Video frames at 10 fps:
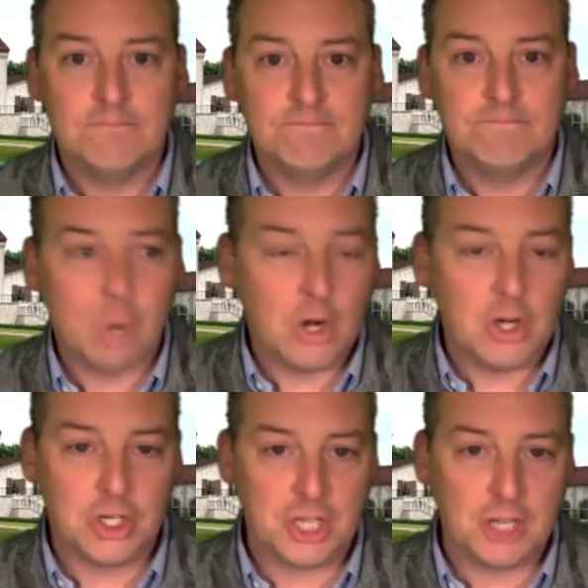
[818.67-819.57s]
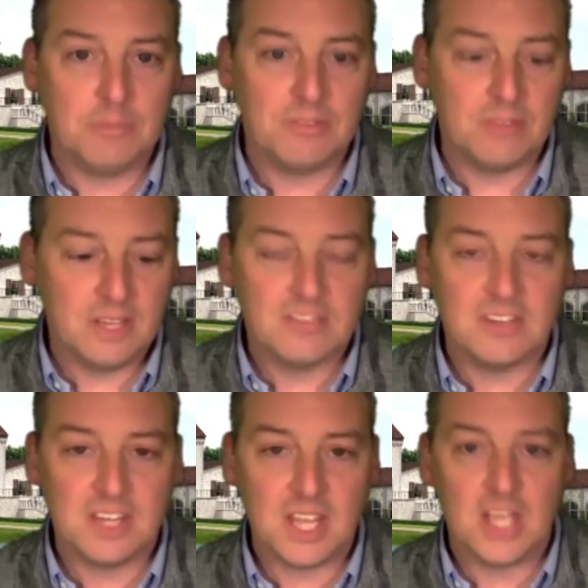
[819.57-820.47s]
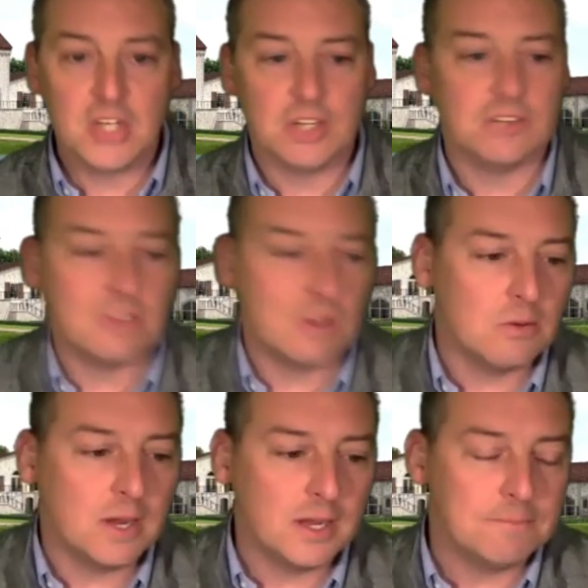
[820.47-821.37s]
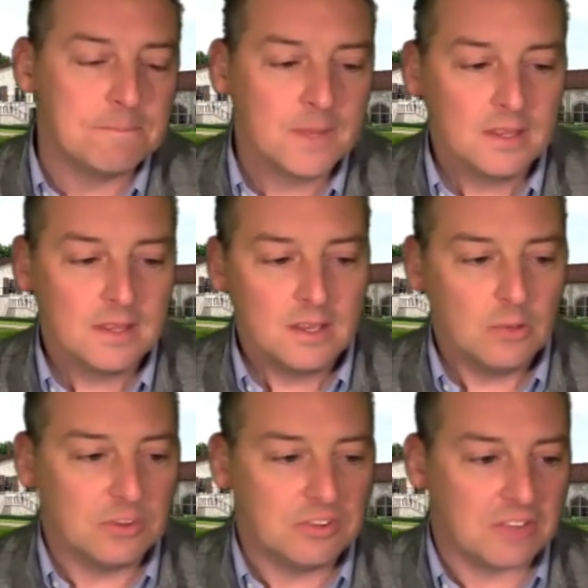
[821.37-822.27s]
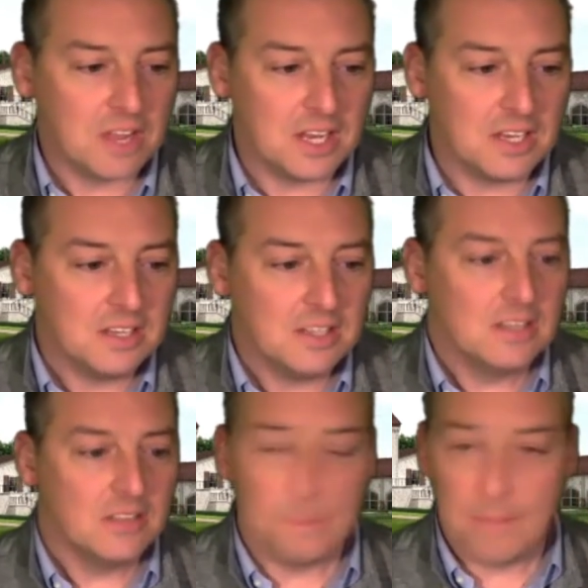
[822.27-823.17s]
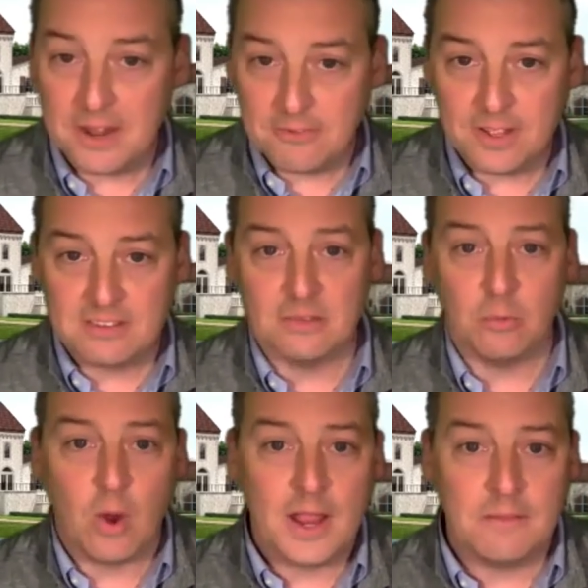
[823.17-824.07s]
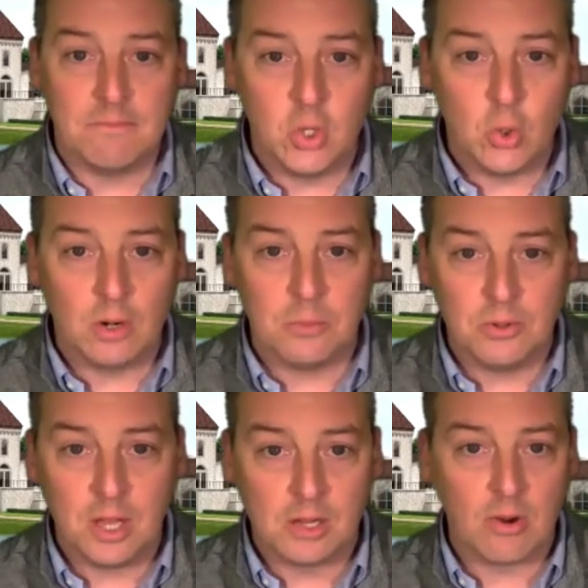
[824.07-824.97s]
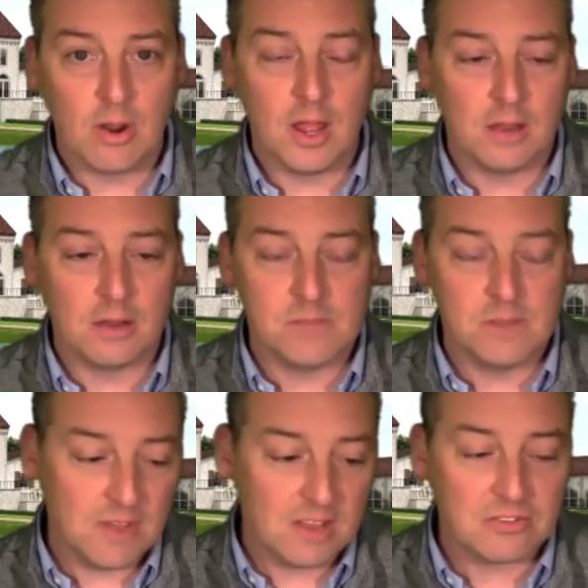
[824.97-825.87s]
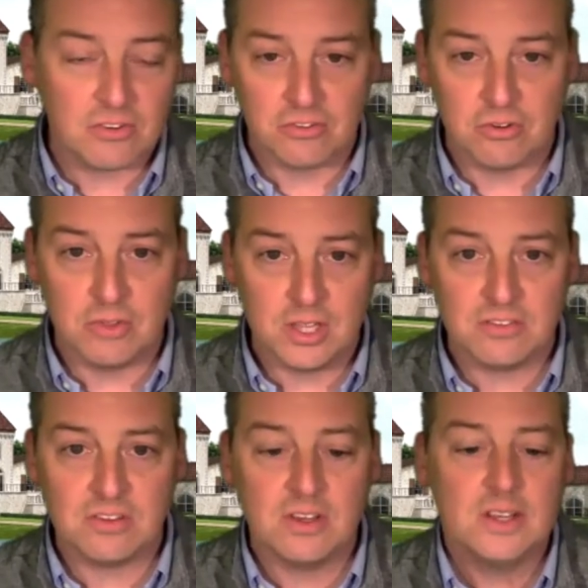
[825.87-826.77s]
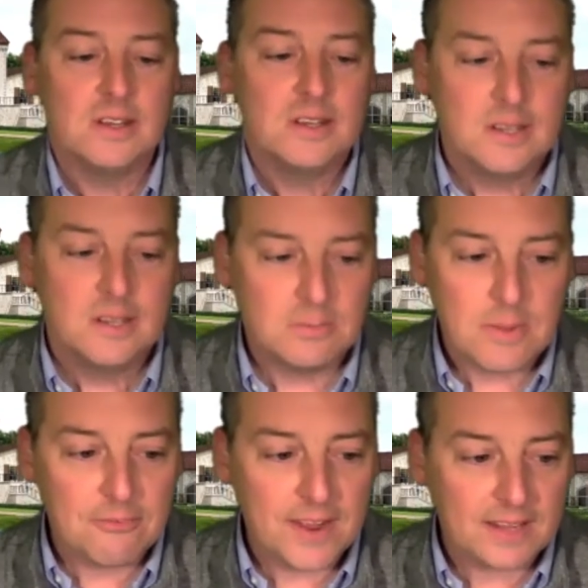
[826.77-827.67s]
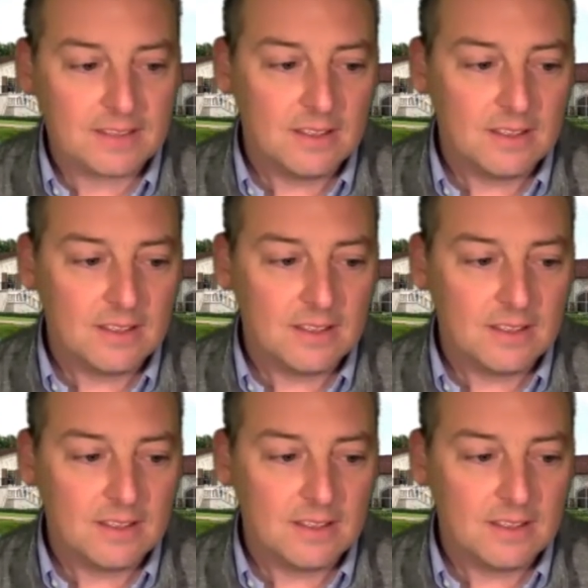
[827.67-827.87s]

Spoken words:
partnerships in syndication. So we studied the benefits and why normal investors do this. As a matter of fact,